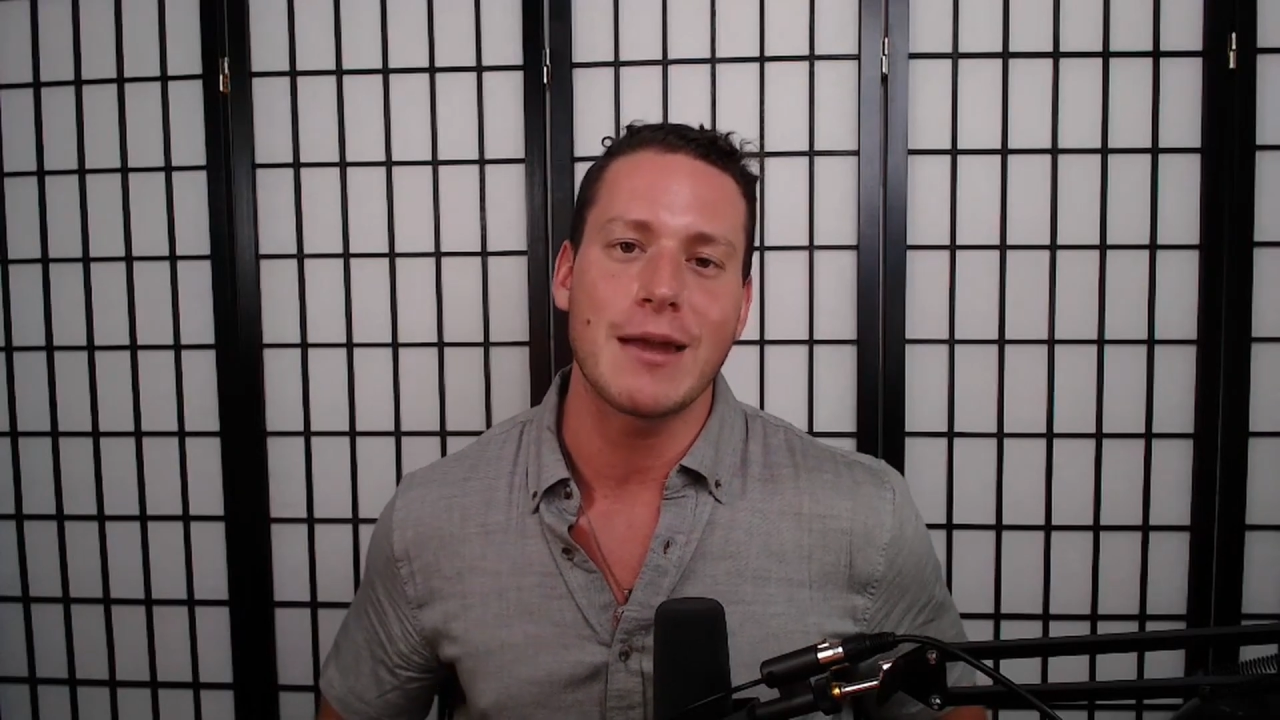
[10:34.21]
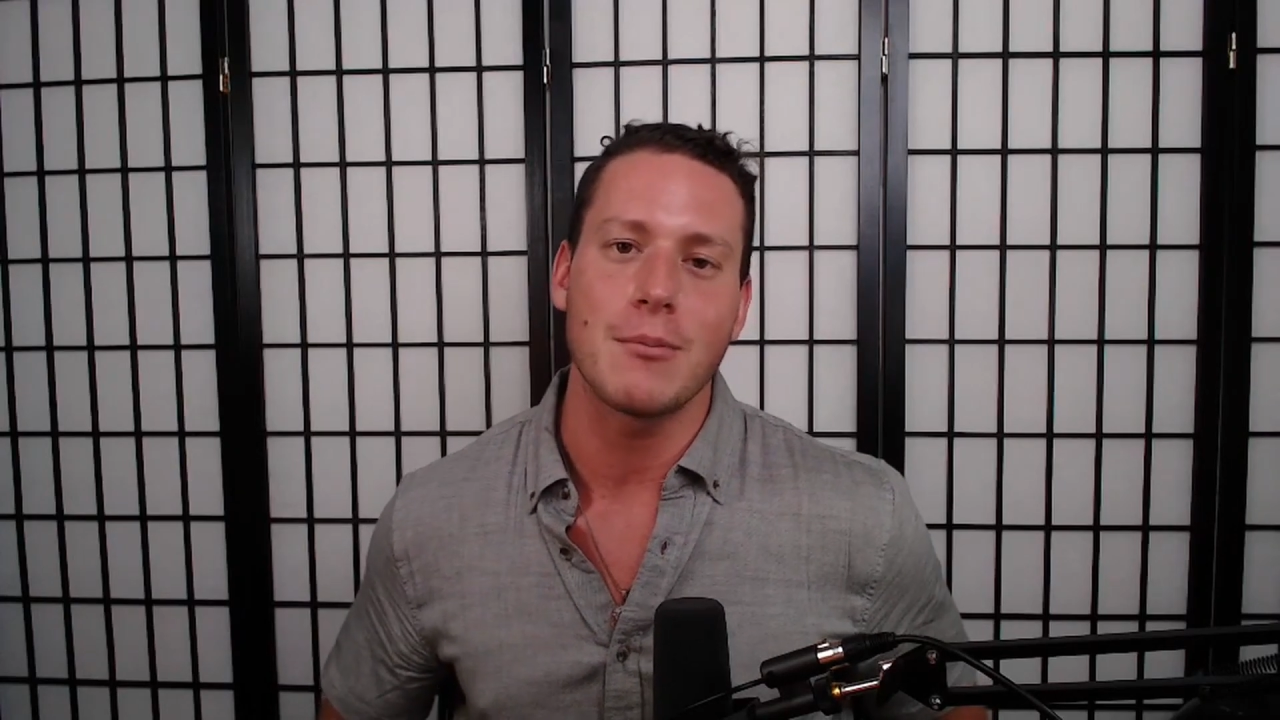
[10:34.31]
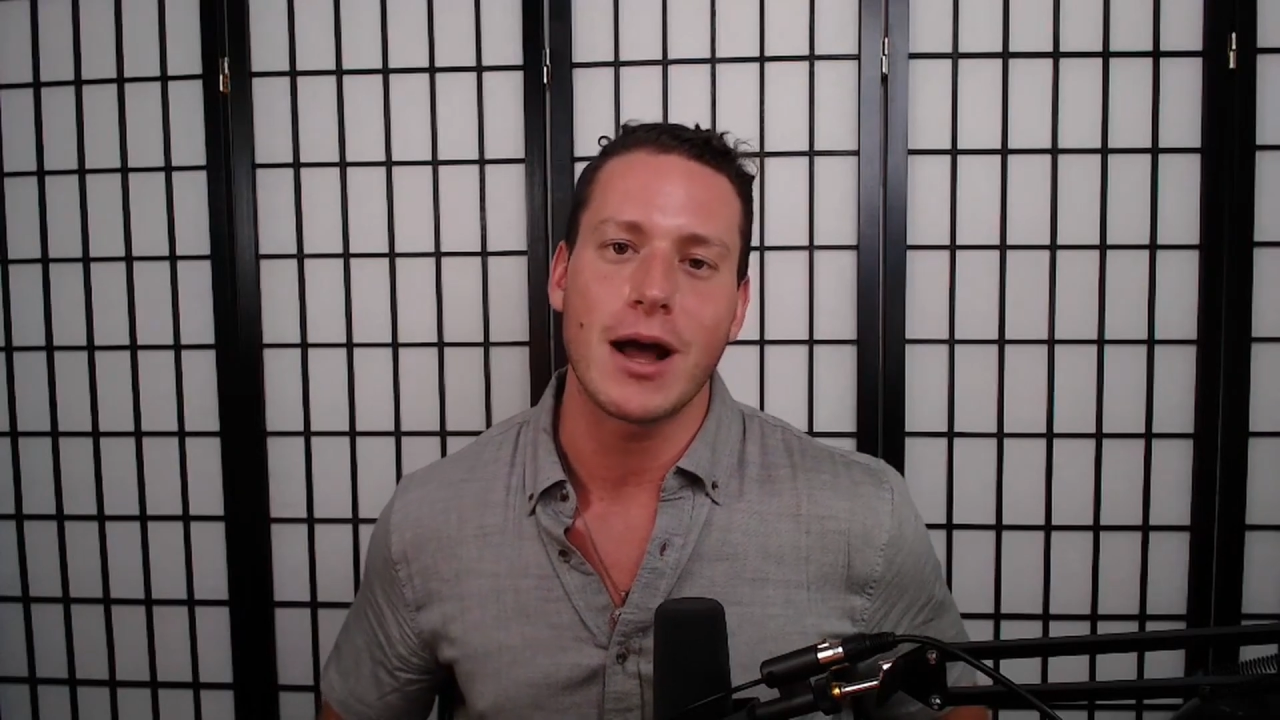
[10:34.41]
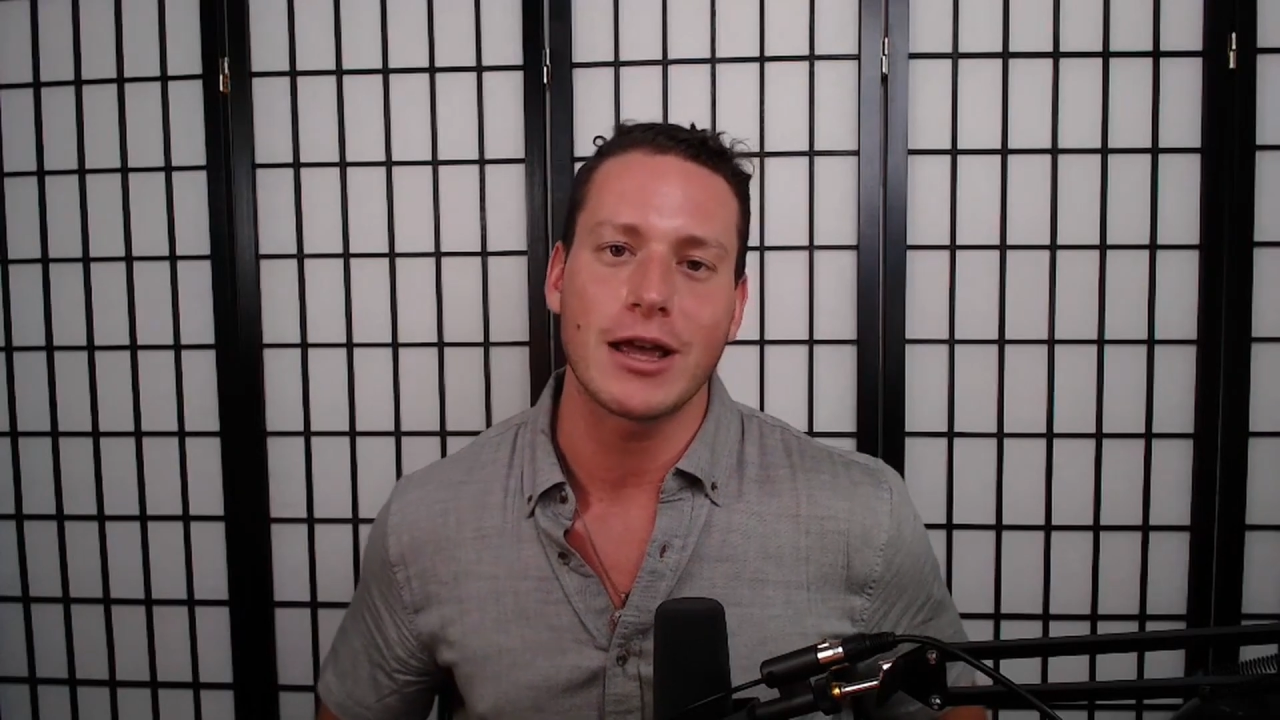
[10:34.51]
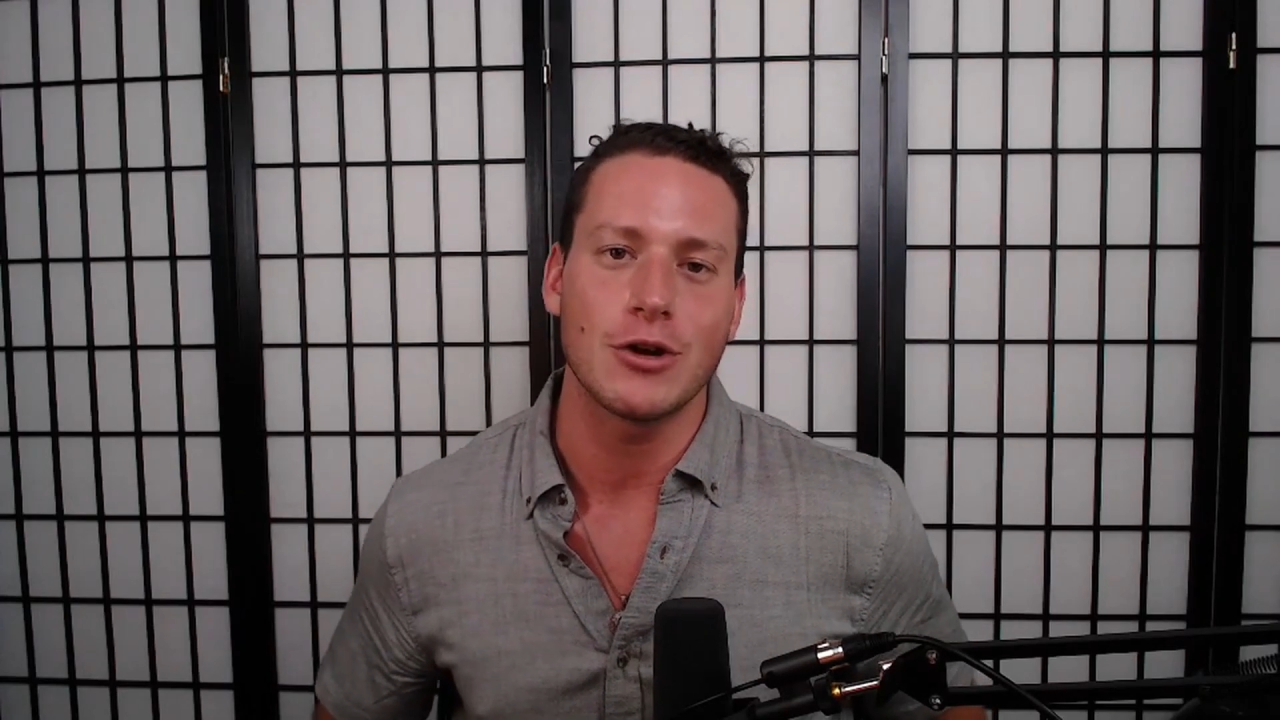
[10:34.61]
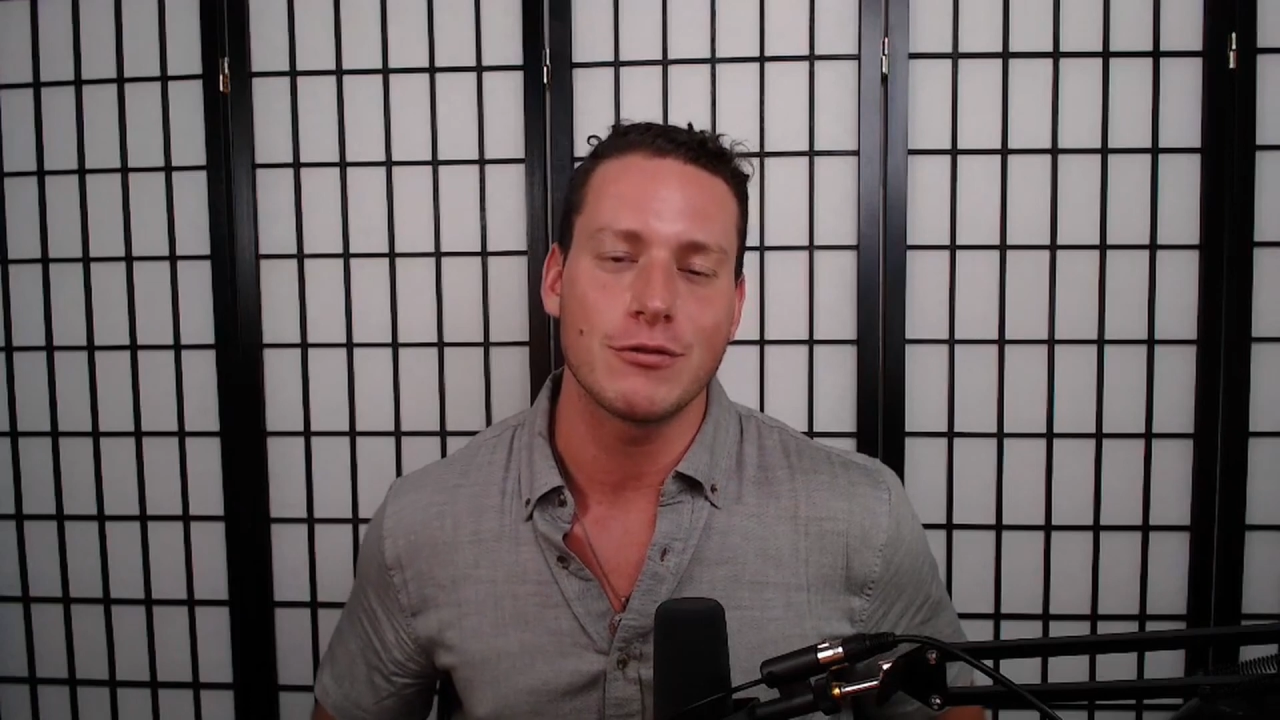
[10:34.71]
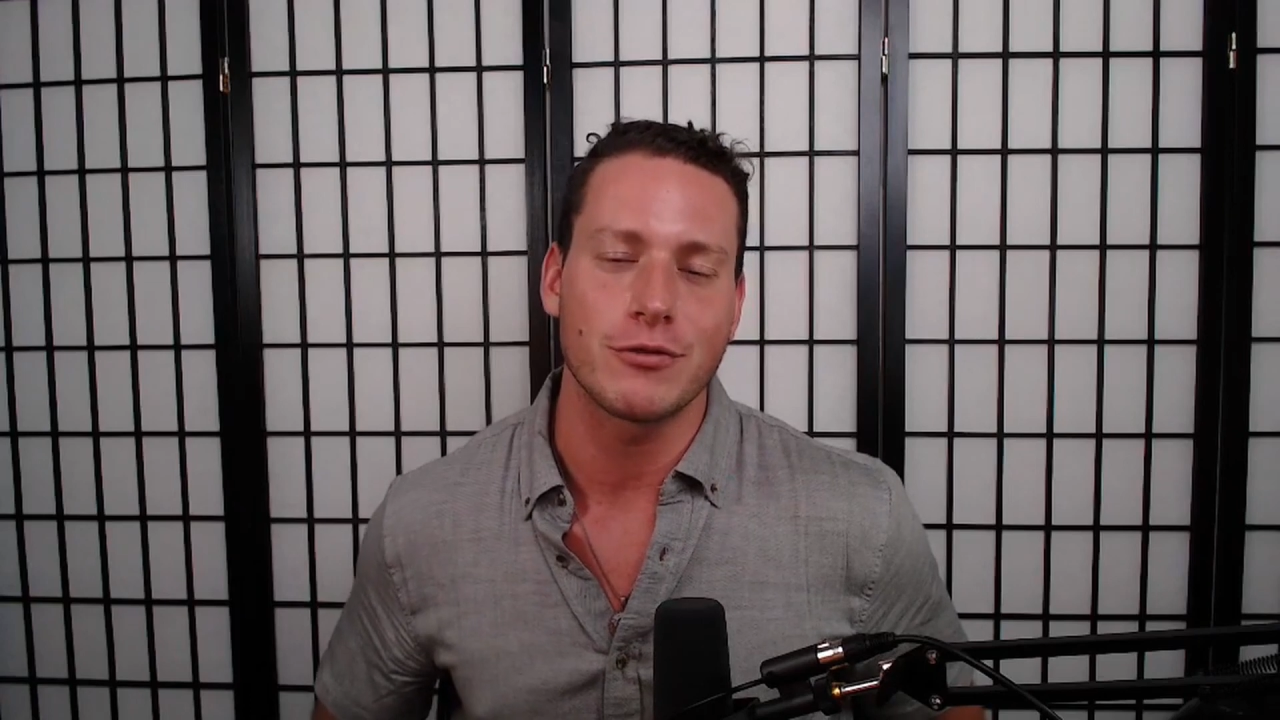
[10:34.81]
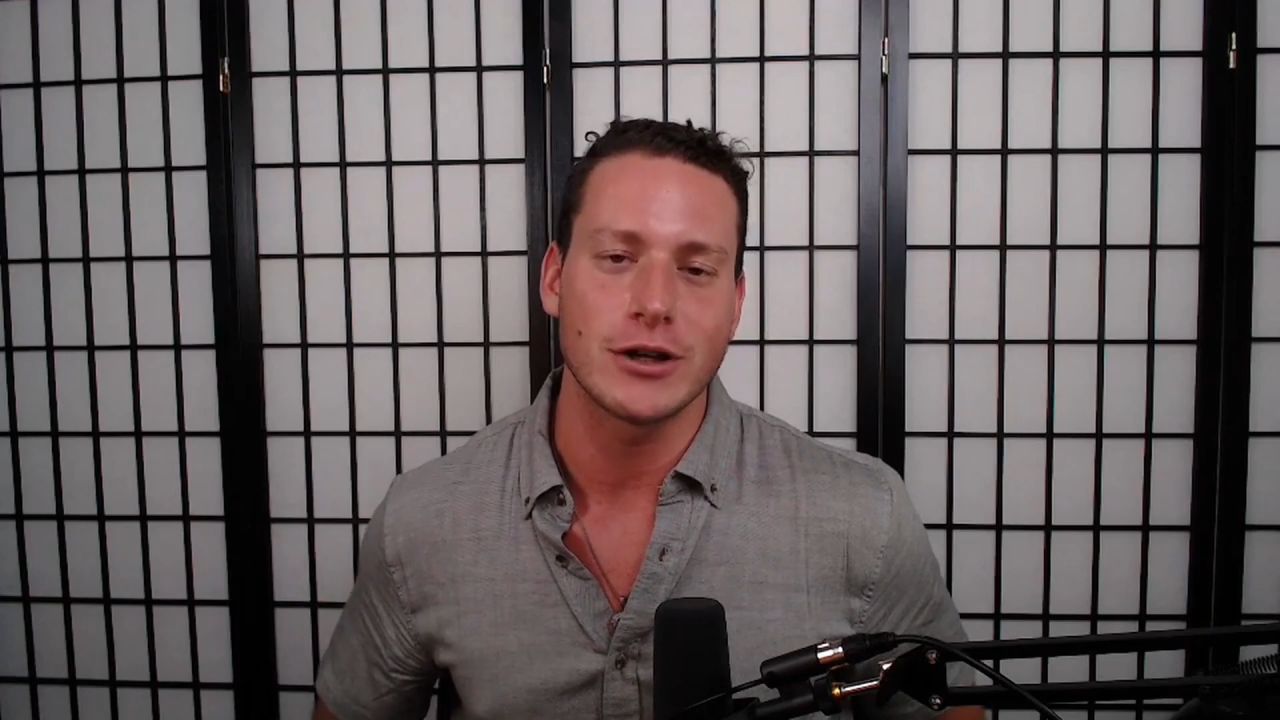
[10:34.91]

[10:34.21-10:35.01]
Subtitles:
and my good